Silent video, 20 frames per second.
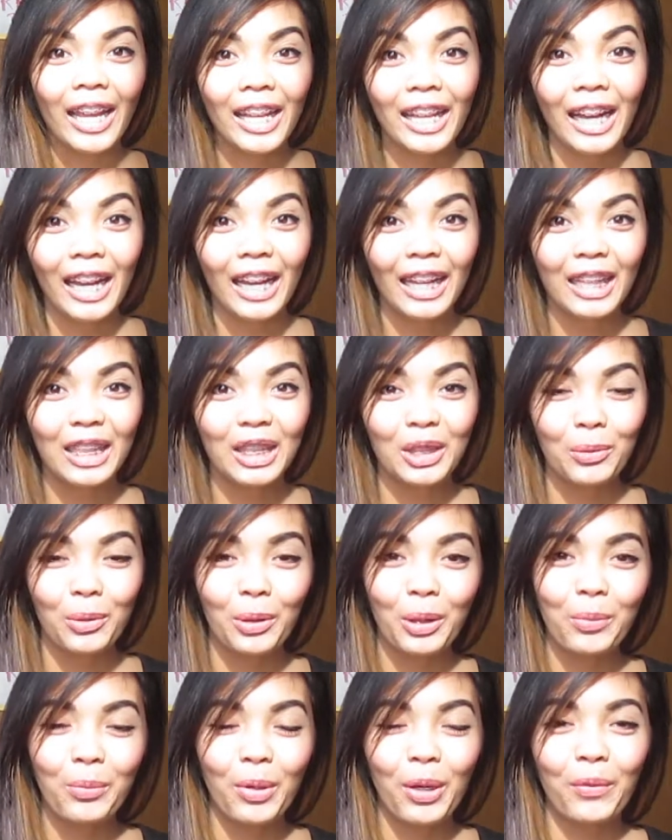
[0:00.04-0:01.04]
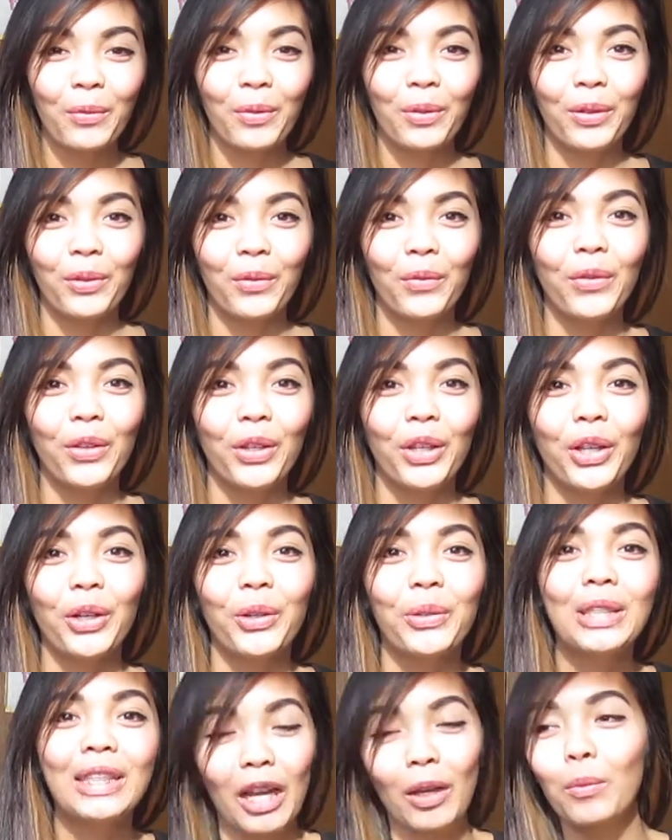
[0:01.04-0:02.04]
Hi guys, welcome back for another
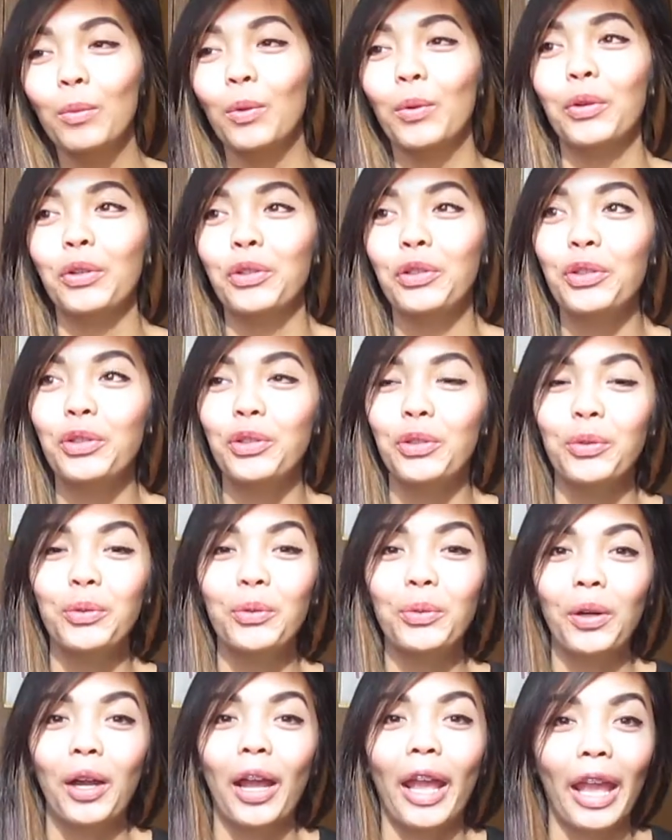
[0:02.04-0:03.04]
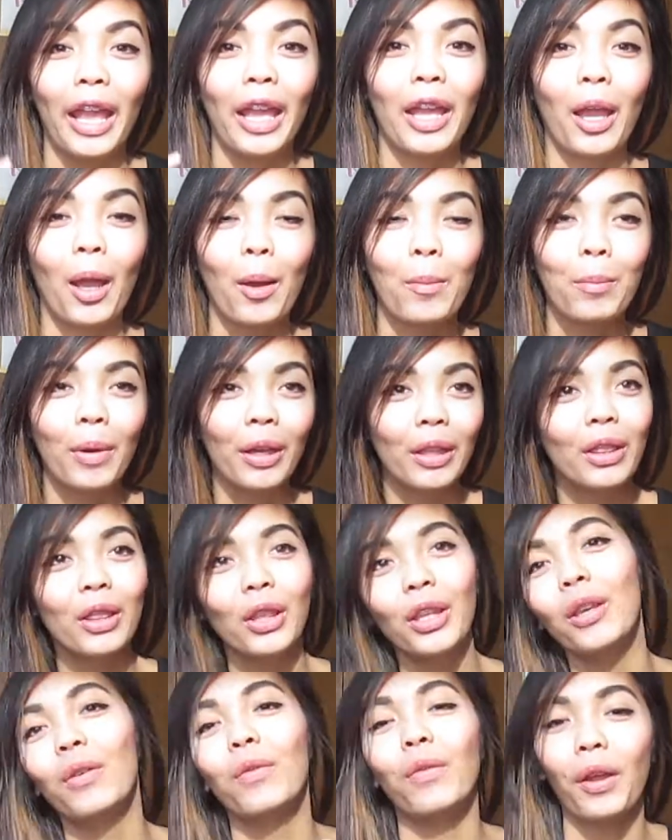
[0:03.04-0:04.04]
video. I'm going to do a
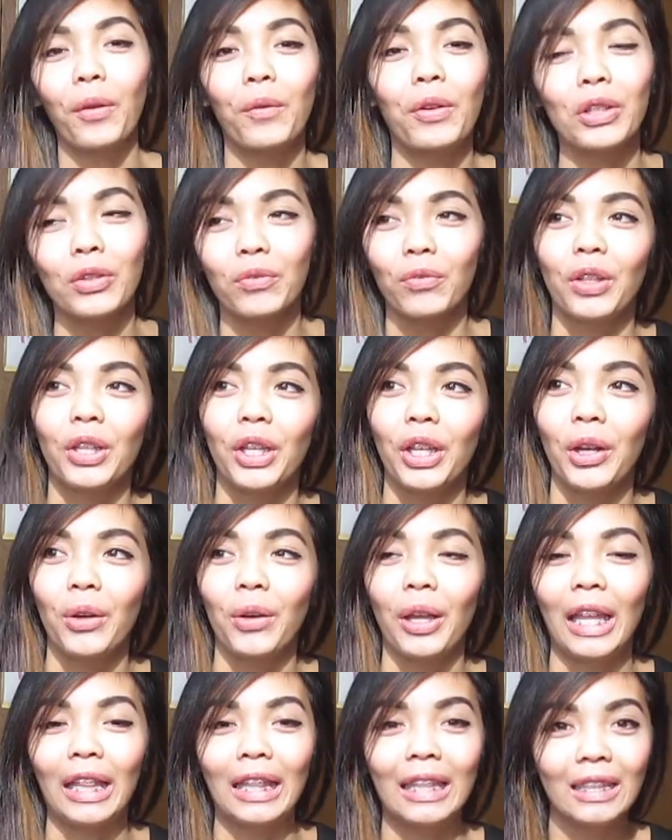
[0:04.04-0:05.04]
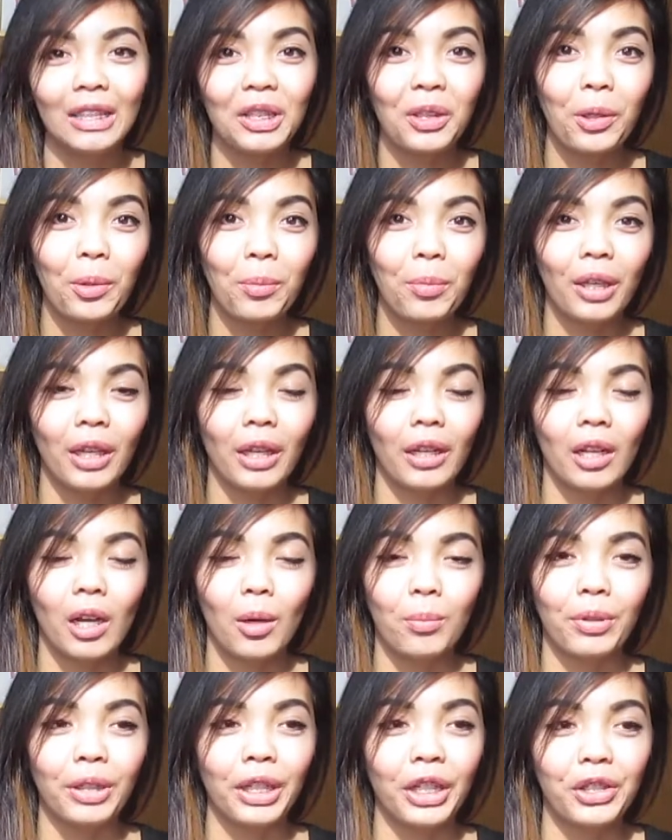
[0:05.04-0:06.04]
monthly favorites video, and this is going to be a
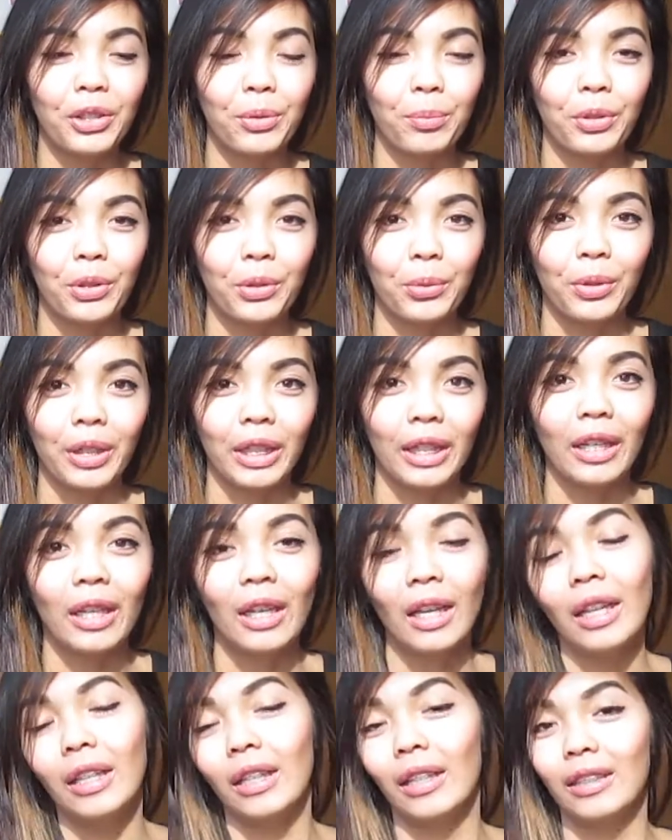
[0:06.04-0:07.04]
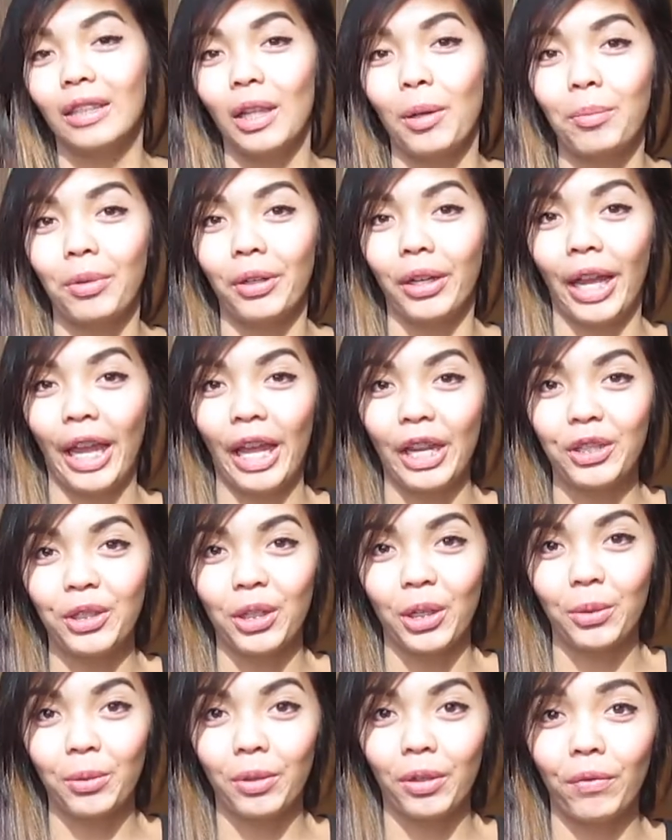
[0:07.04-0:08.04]
combination between December and
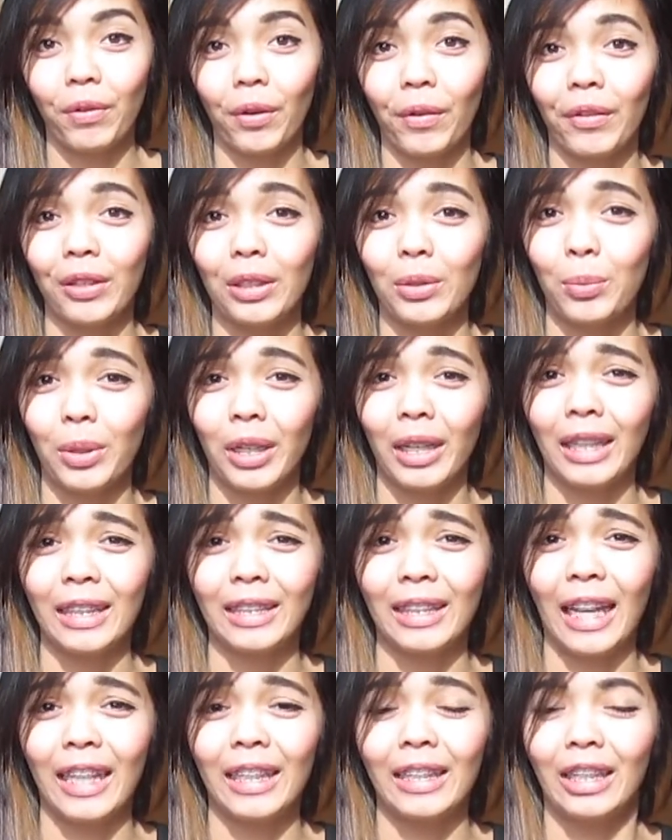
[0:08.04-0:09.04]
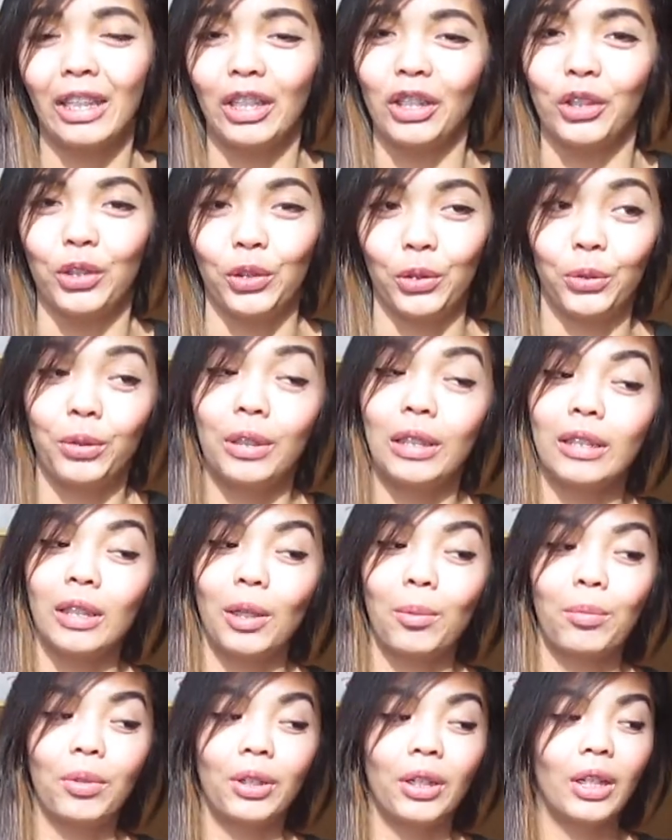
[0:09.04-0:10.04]
January favorites because I didn't do
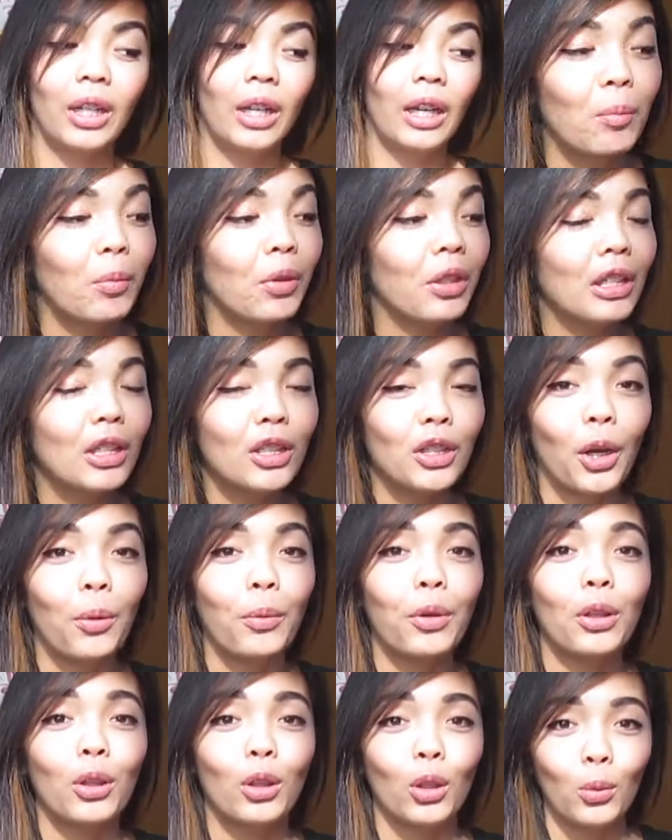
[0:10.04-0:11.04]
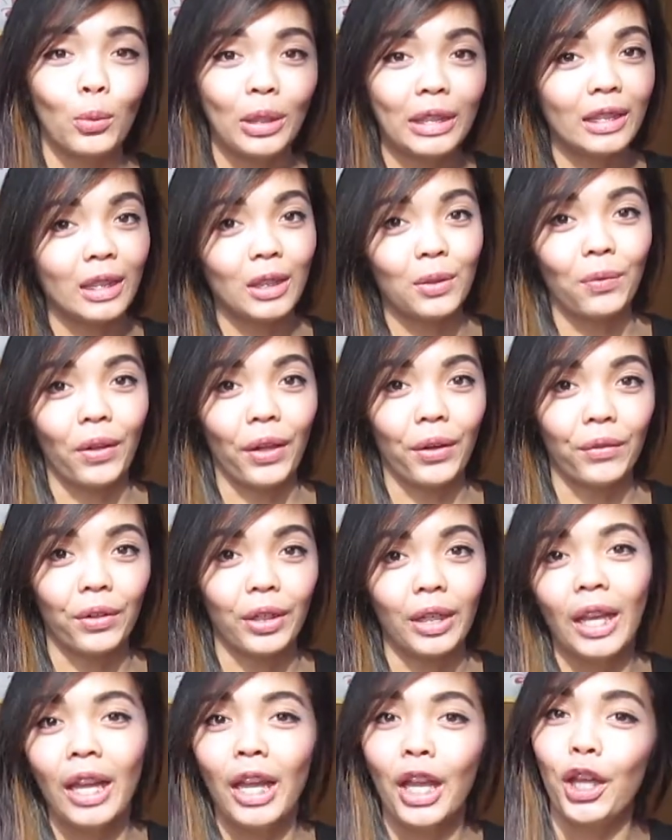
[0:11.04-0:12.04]
December. I'm going to start with Luis's
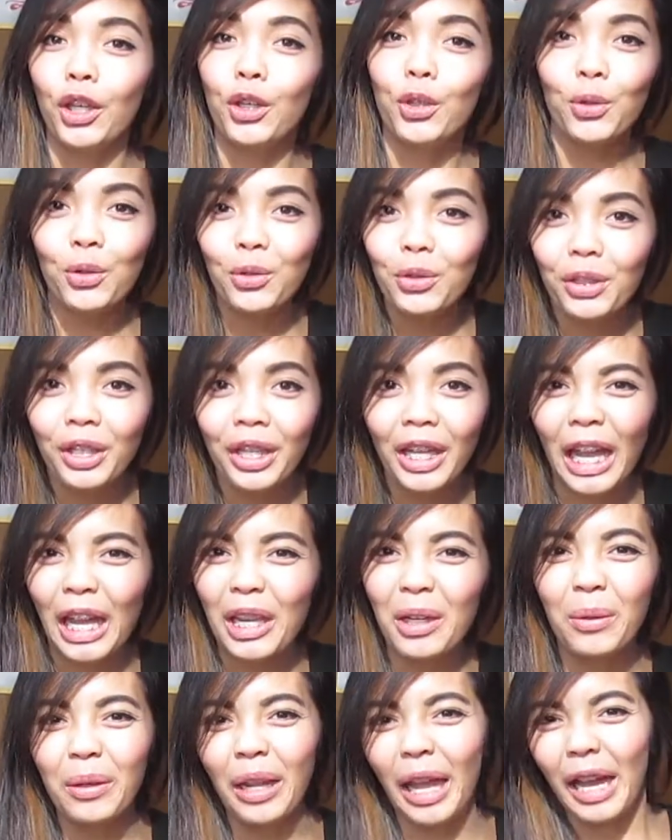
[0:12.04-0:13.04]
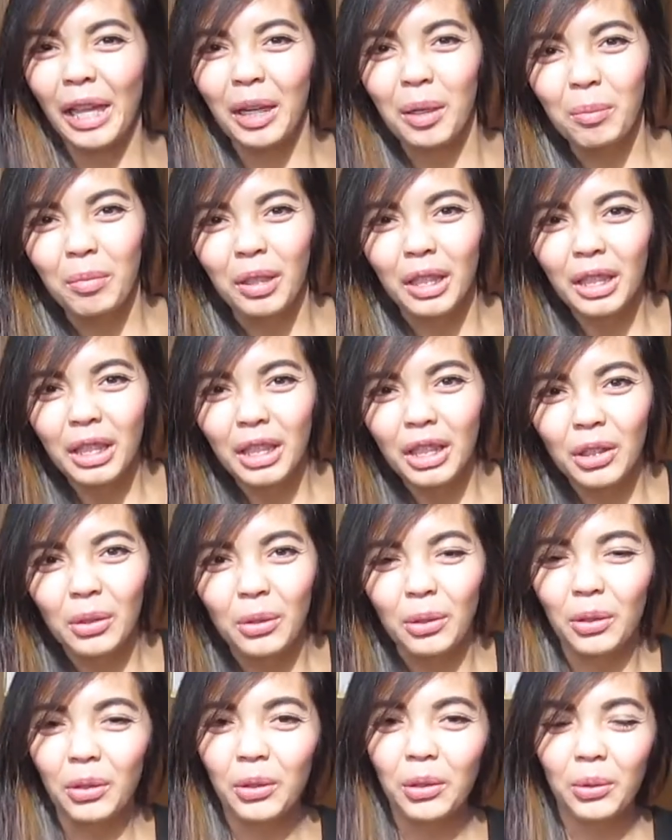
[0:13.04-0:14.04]
favorite, and usually I don't add him in
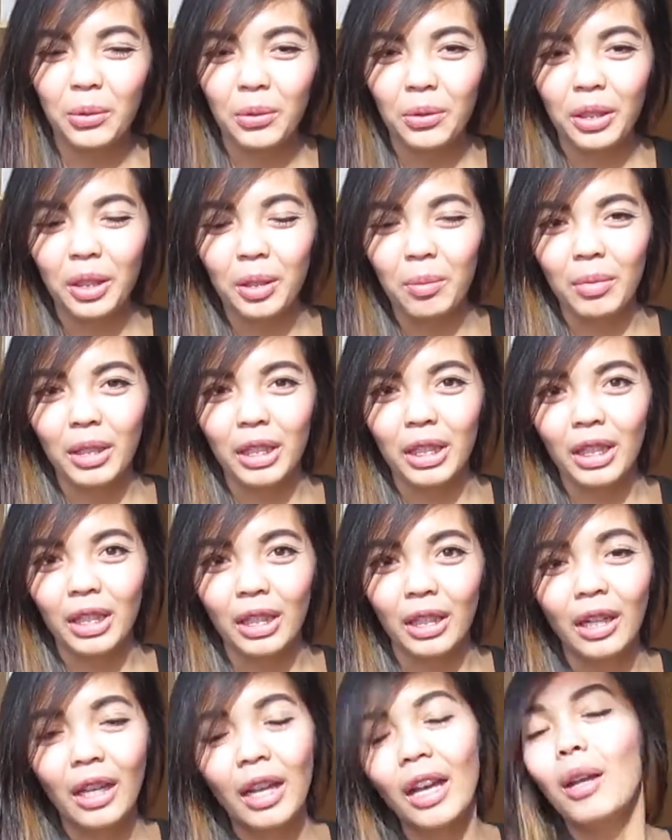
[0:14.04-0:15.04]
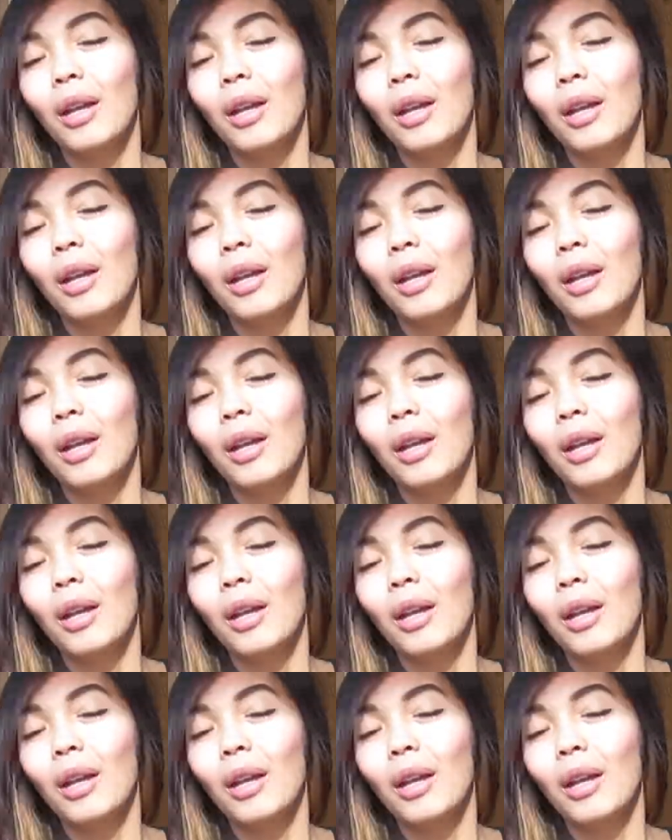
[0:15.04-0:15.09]
here or include him in here